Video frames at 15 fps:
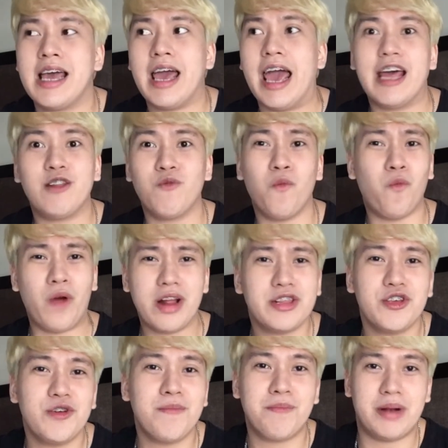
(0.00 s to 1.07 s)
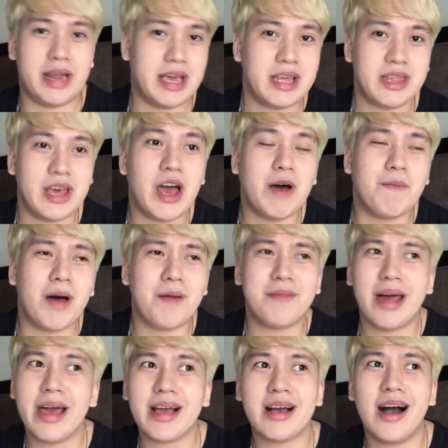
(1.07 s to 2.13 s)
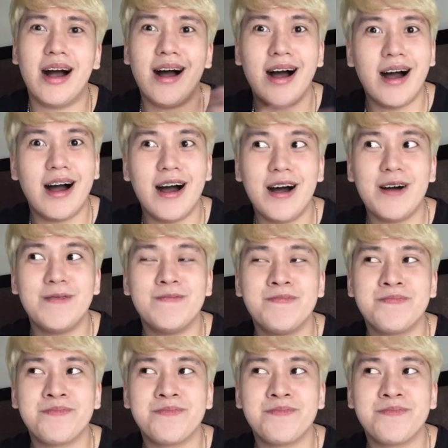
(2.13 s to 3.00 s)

And where do you play them? I'm like, um...